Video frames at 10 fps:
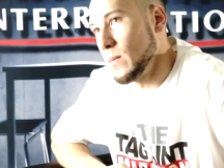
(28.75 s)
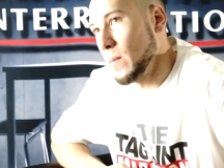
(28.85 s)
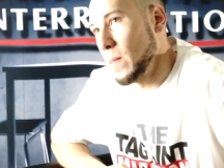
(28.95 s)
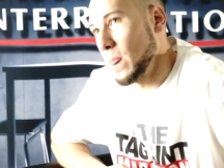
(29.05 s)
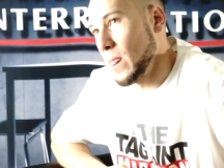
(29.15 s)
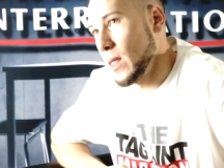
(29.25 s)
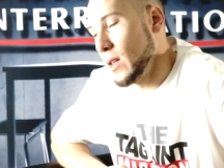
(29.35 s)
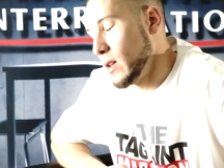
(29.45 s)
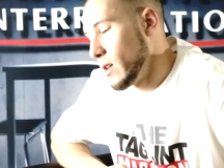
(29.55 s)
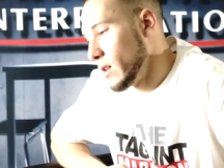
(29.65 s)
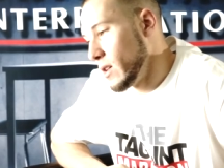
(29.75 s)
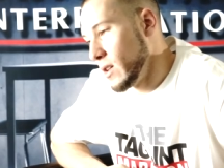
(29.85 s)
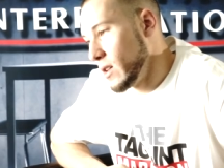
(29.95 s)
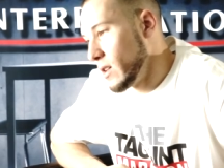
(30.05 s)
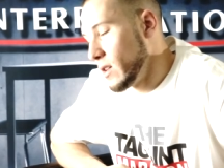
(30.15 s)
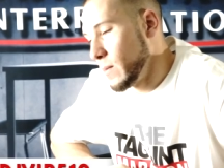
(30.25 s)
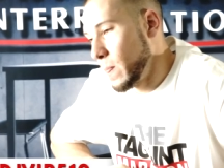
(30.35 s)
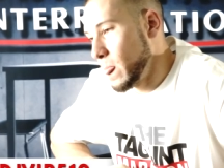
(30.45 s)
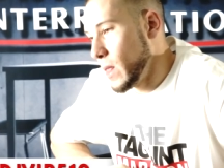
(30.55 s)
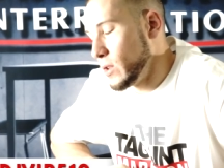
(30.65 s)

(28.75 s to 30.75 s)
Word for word: VIP man, DJ VIP.